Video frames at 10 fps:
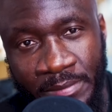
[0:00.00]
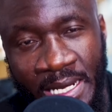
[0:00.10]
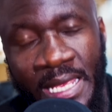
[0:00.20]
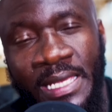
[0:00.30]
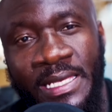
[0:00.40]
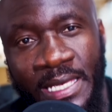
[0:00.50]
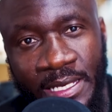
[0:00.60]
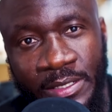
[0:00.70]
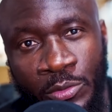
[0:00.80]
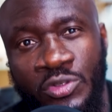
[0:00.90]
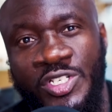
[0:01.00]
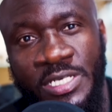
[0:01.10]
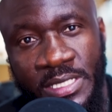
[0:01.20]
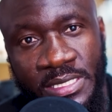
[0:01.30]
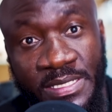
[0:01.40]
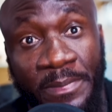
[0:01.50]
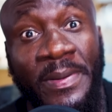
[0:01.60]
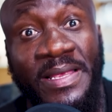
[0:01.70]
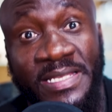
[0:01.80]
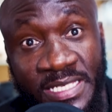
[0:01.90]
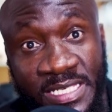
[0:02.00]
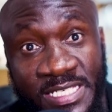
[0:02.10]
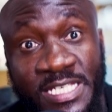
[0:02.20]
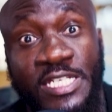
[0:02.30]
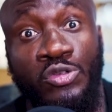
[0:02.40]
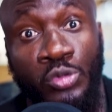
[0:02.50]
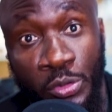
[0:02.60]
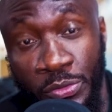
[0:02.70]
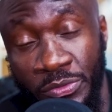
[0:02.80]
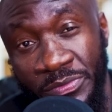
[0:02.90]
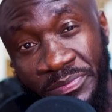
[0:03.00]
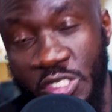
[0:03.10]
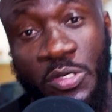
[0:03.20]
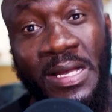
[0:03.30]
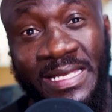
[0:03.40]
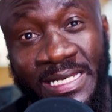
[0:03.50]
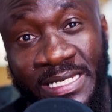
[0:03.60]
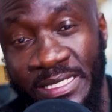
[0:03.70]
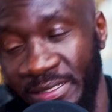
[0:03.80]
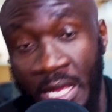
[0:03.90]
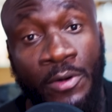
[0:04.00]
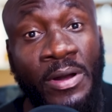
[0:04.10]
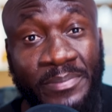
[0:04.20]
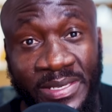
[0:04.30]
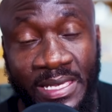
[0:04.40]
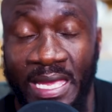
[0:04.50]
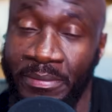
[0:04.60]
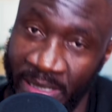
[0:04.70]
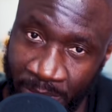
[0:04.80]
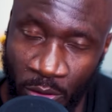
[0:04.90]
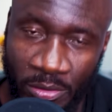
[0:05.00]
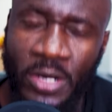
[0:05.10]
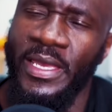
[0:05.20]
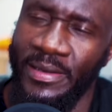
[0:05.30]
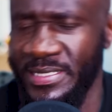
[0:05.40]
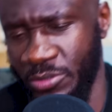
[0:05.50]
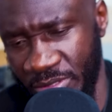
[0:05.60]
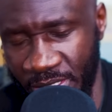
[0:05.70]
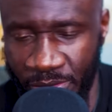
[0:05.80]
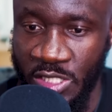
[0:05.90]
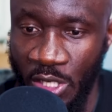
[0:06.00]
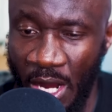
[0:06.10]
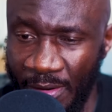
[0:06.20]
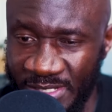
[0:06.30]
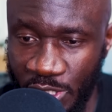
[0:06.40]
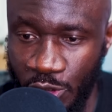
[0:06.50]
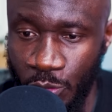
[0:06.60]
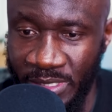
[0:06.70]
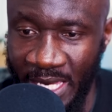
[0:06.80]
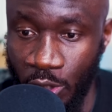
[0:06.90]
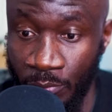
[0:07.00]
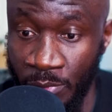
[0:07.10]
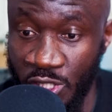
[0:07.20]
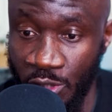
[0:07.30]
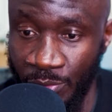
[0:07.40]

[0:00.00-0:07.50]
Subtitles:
Melenke, Nuchi, Sepedi, Zulu, Swahili, Arabic, and many more. Okay, let's continue. So how has the UK Commission